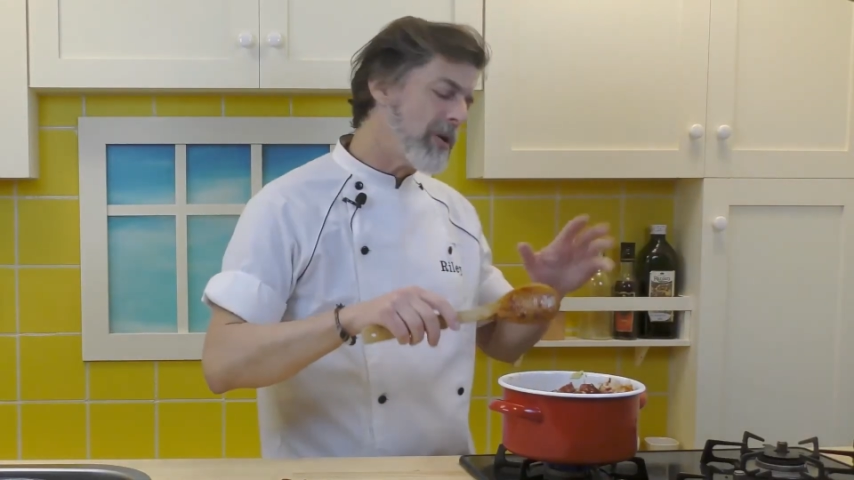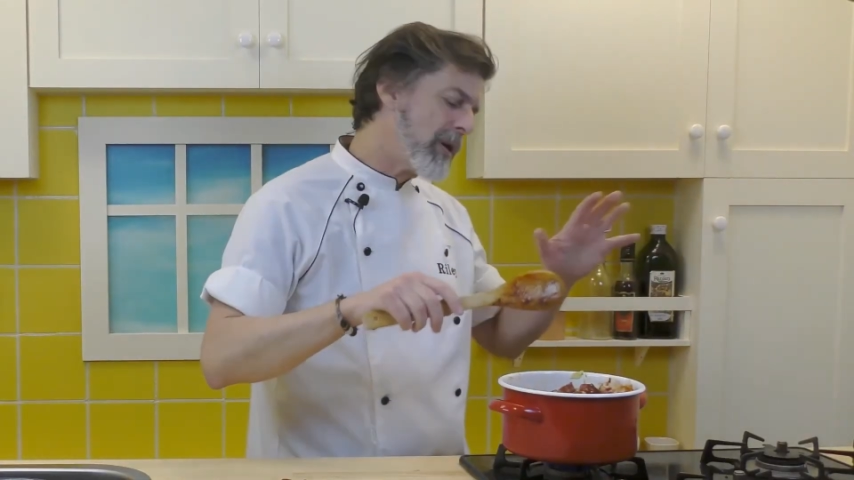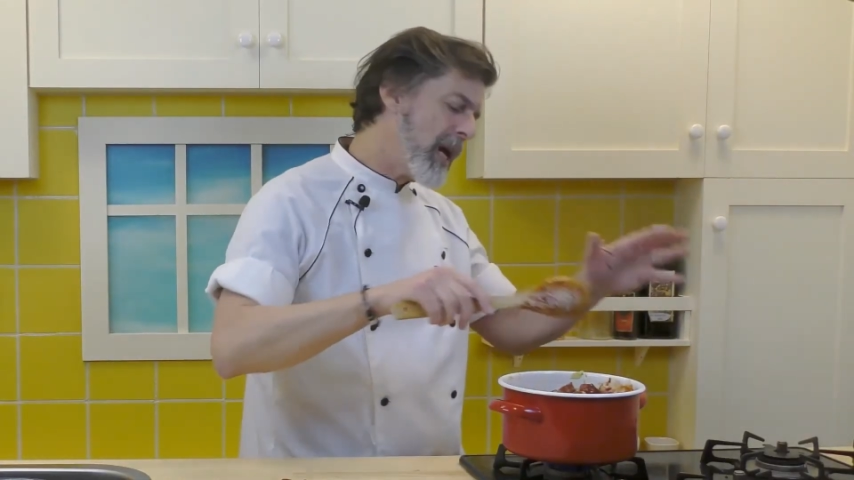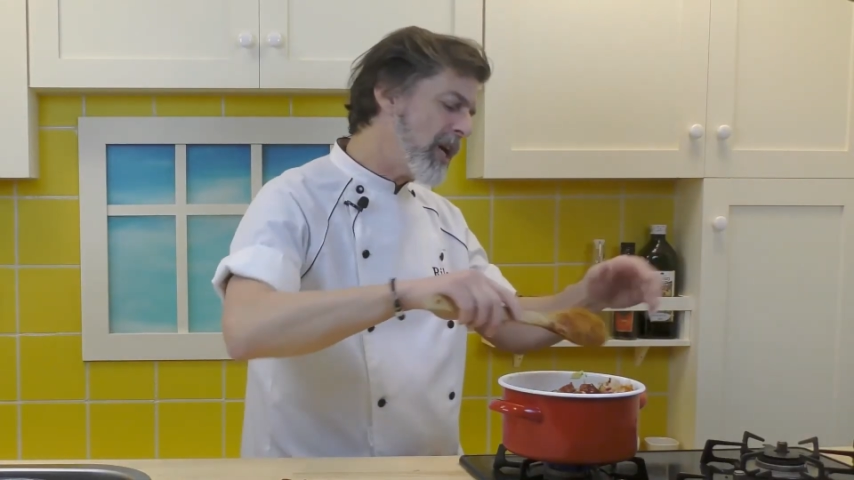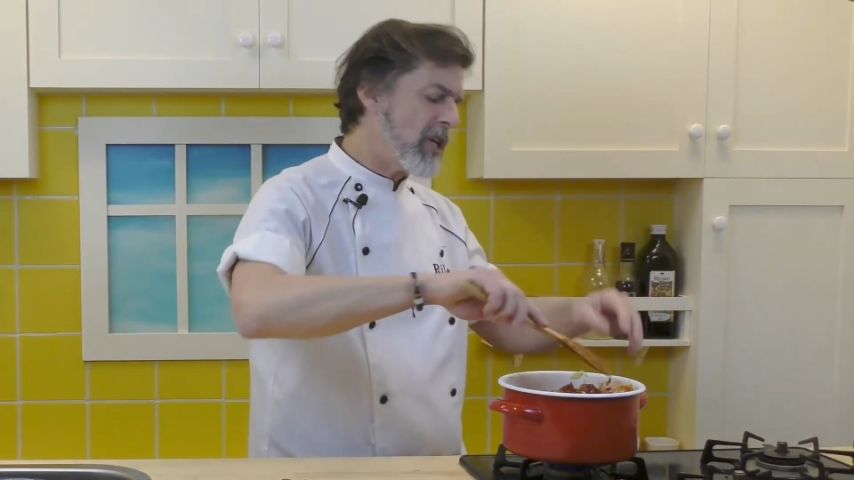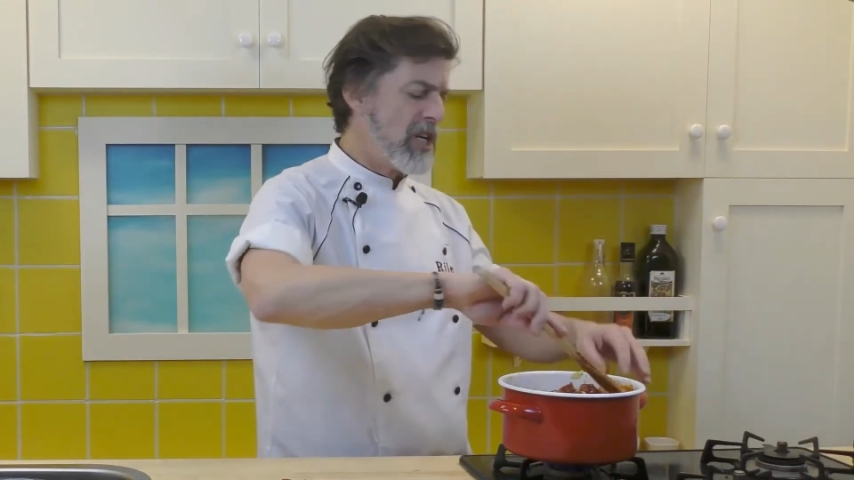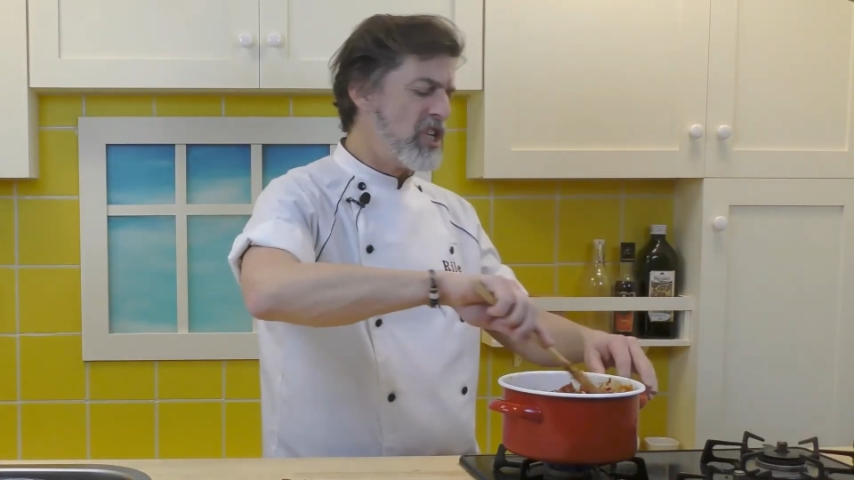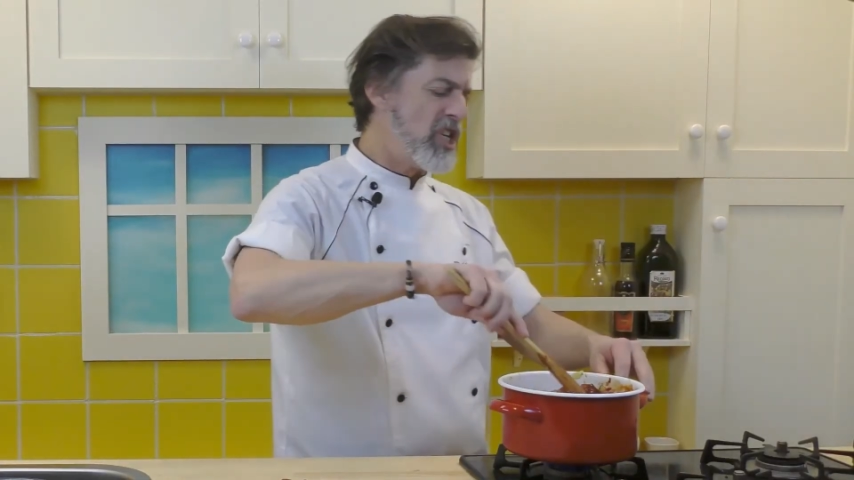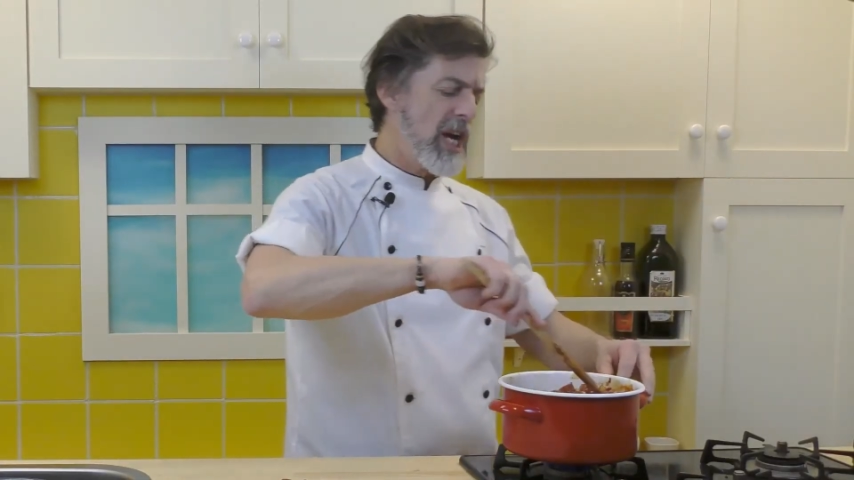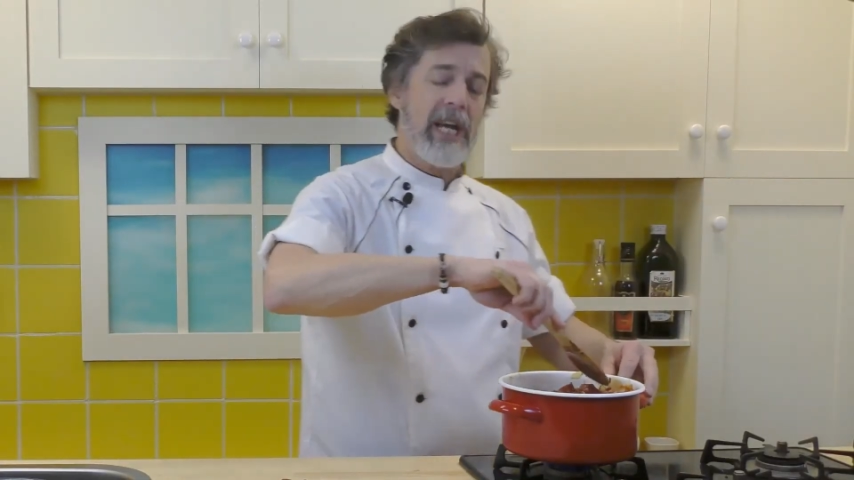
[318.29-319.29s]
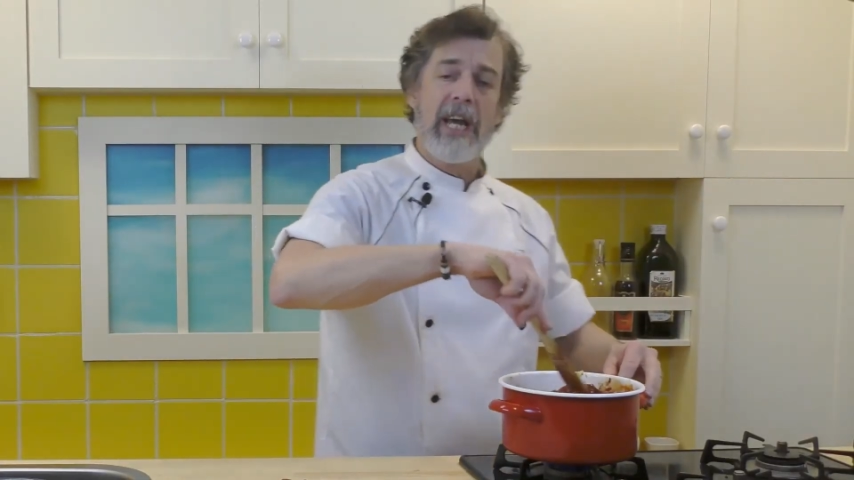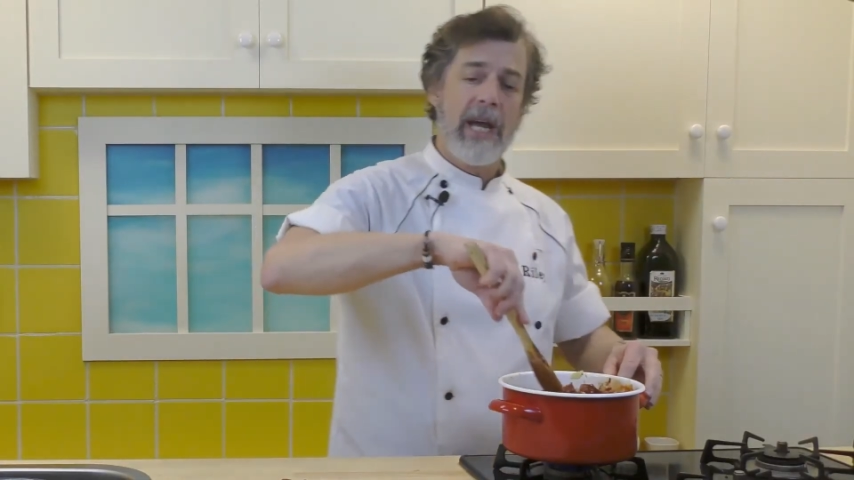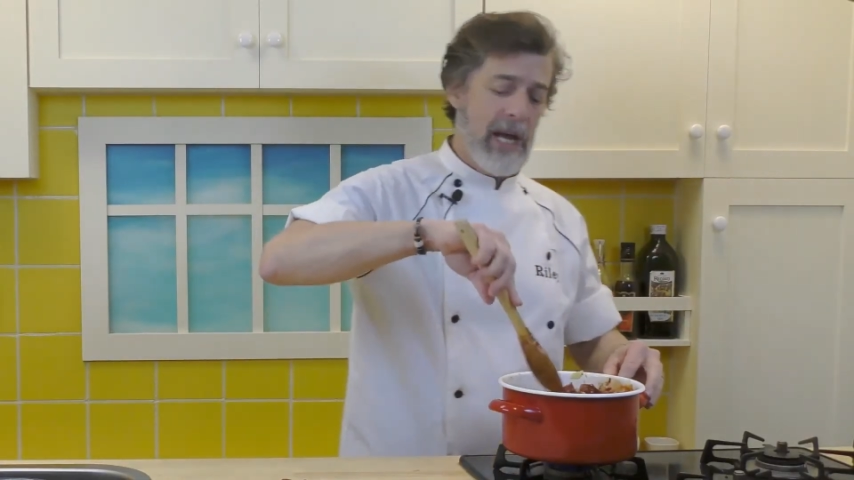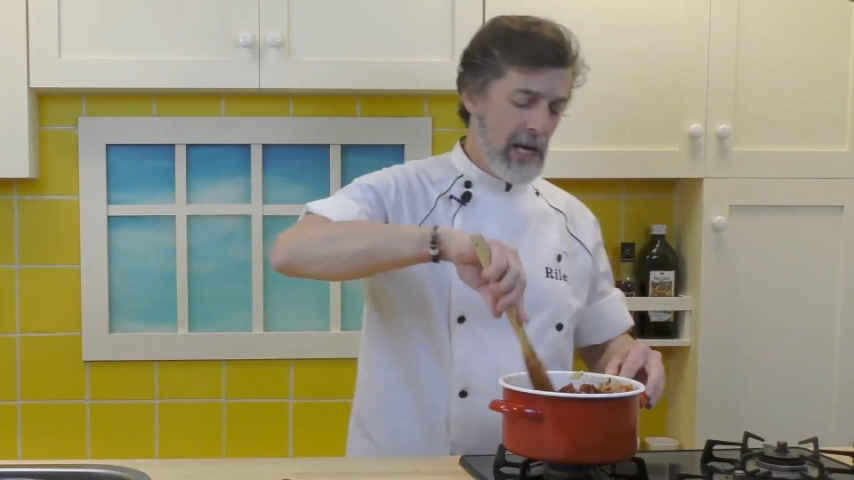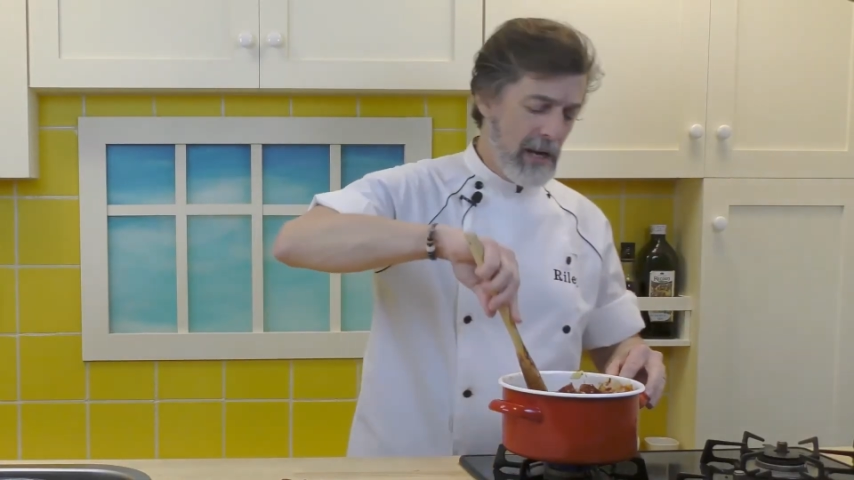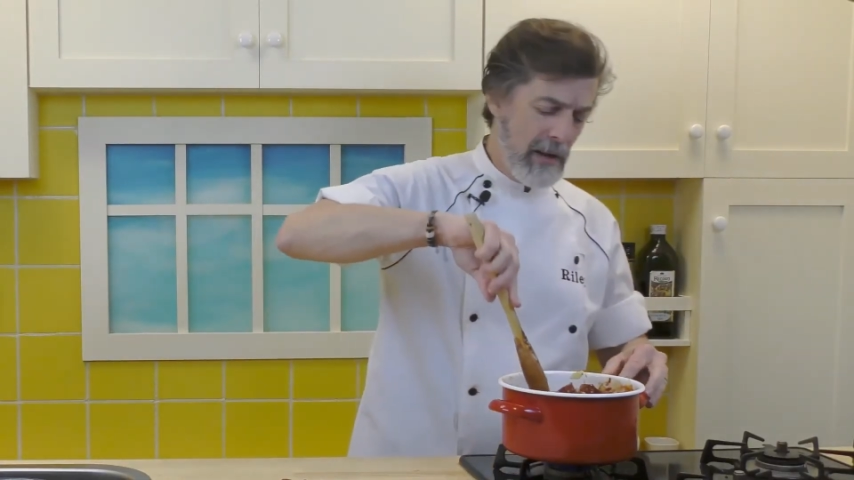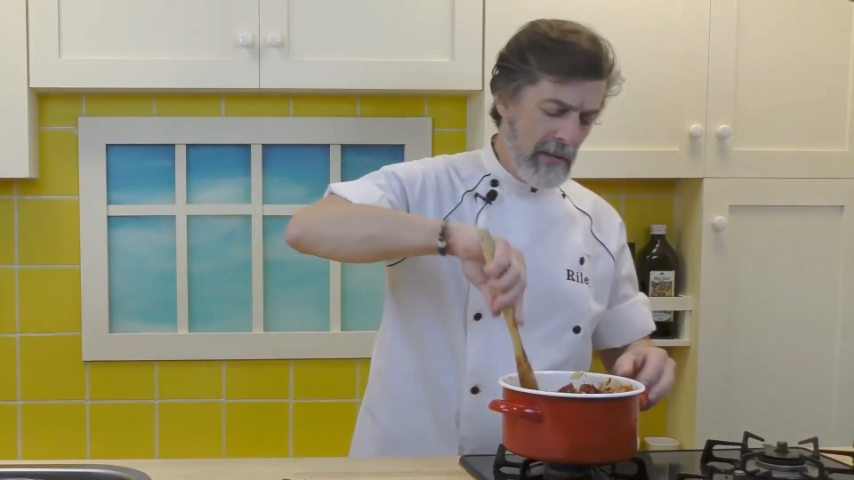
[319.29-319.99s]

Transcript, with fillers: occasionally check in